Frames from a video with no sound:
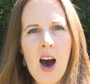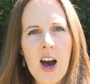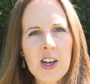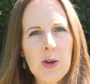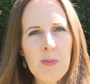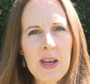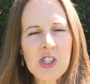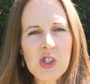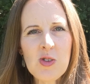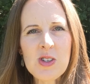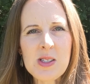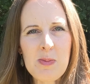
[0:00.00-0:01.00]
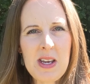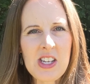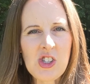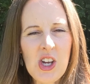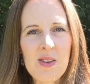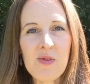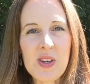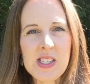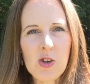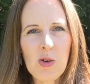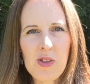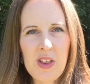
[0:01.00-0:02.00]
Occupational speech and
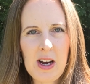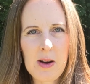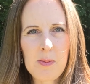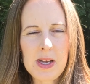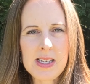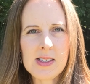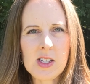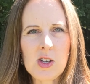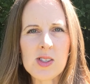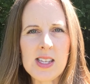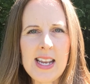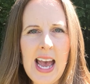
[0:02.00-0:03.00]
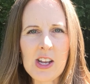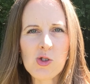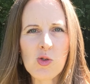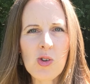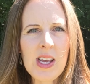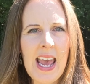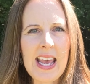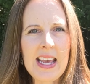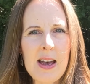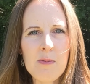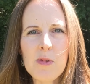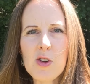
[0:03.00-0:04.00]
physical therapists use the natural
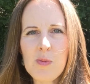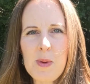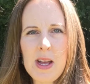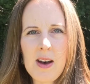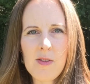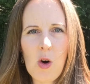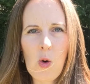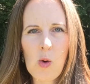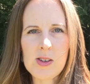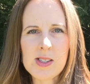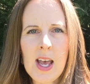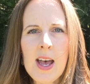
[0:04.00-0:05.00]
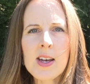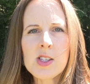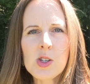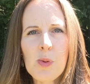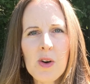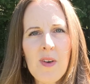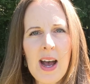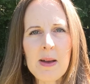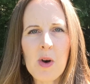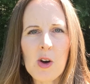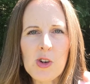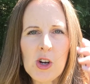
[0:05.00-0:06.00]
gait and movement of a horse to provide
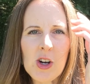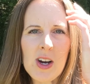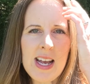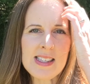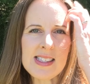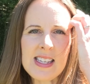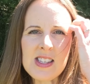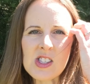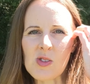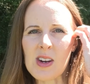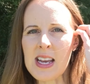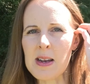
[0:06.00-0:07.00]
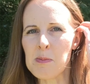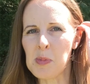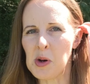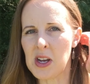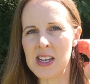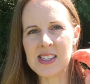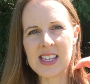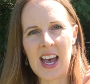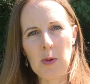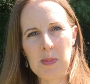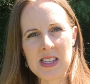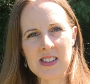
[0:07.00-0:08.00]
motor and sensory input to
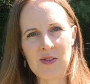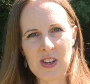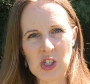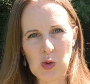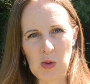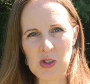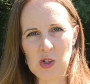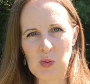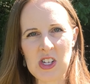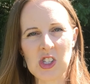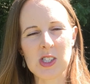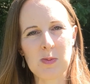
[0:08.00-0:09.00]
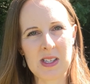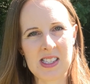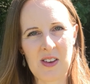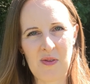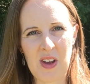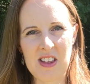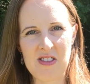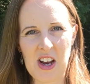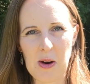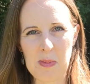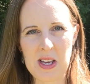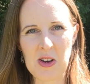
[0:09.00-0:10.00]
help individuals reach specific
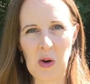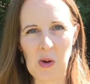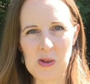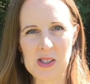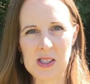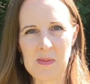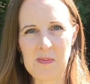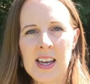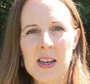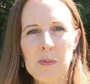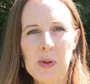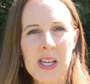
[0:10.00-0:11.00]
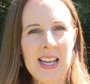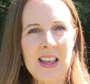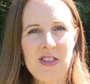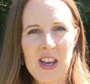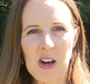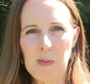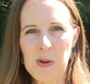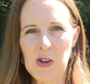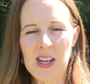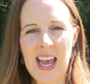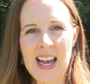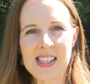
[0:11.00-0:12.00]
therapy goals. Completing
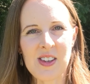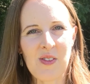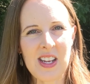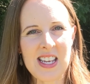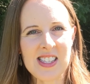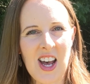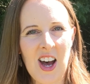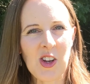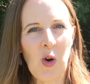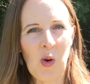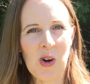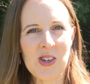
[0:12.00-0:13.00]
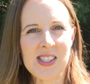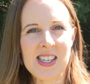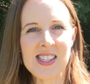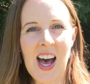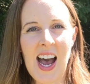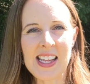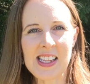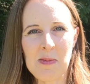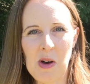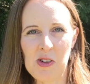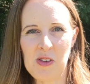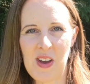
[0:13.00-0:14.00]
therapeutic activities on a horse is highly
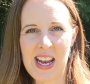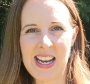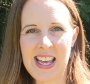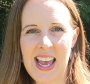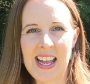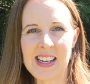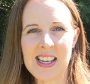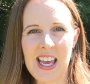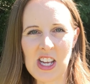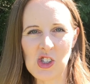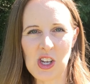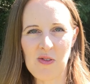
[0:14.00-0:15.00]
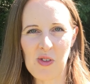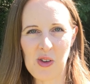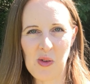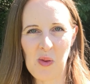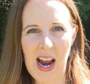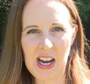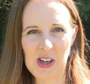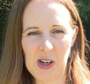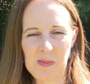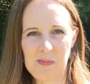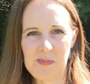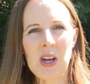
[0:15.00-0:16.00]
motivating and engaging for the
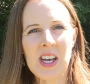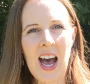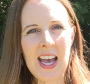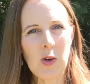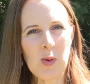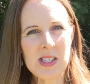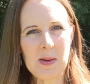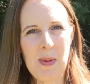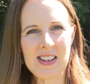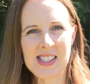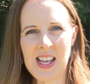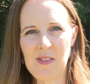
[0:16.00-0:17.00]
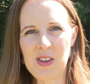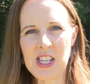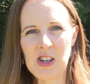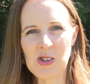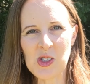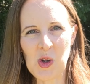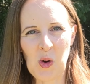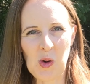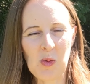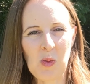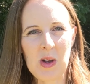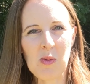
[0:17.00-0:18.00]
rider. When Kyle was about 7 years
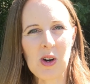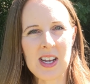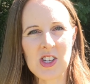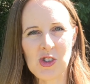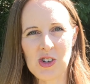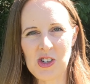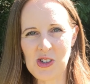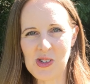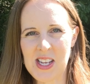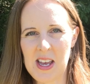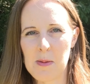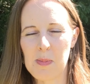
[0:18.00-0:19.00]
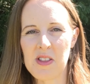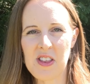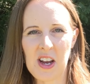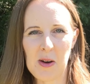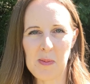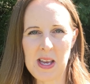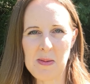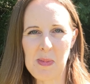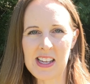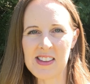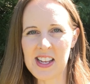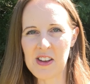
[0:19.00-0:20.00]
old, we were introduced to hippotherapy
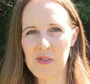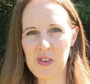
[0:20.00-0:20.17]
by Glenna